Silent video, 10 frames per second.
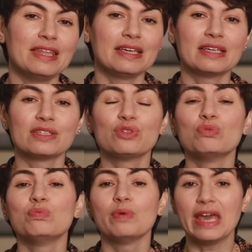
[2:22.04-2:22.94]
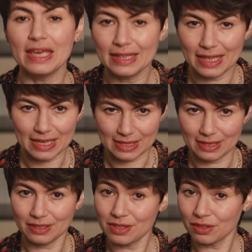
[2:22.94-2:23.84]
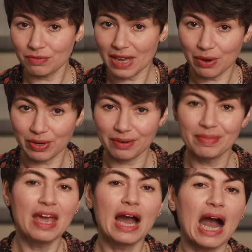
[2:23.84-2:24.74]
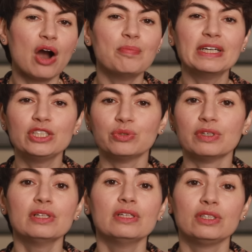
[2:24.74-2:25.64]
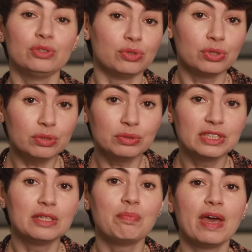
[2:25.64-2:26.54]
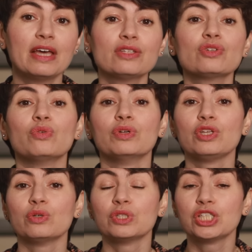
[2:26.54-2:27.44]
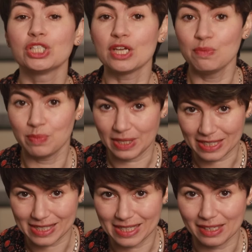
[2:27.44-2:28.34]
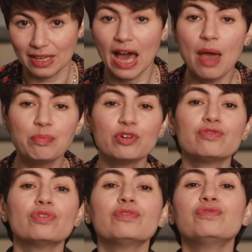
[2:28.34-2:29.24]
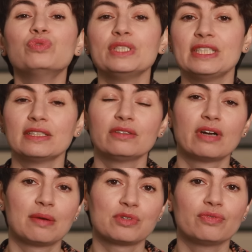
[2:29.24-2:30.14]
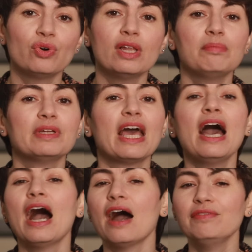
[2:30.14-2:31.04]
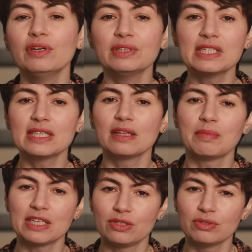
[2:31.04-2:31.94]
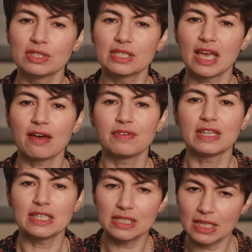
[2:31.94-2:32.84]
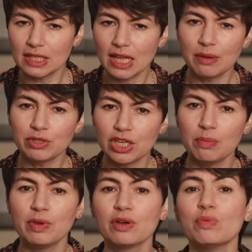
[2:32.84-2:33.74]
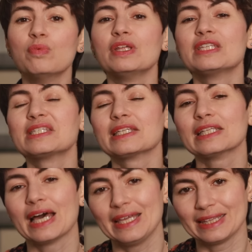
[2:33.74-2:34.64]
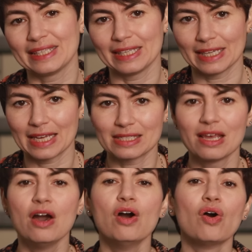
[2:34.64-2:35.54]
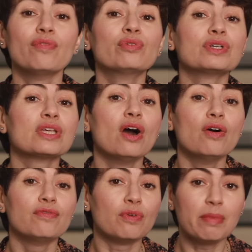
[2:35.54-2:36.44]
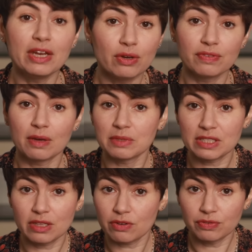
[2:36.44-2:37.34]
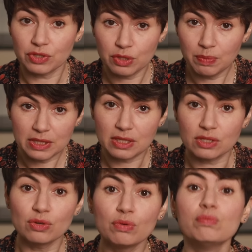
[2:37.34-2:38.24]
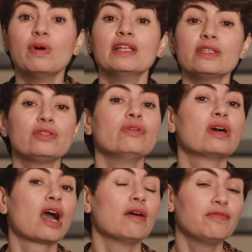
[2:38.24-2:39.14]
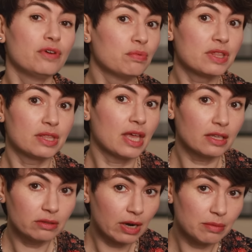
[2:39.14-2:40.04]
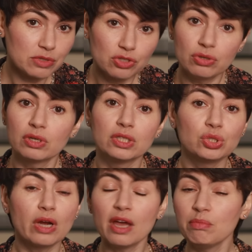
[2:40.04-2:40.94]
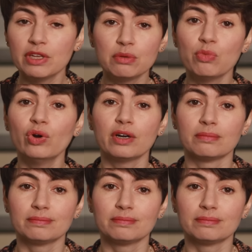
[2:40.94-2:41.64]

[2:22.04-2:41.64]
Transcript: think it's way tastier than flour. How much oil you use depends on your shaping skill. I prefer 14 grams of oil, but I've noticed that my students have an easier time shaping with slightly less. Of course, for many of them, it's their first pizza, so once you're comfy with 10 grams, you can try a bit more.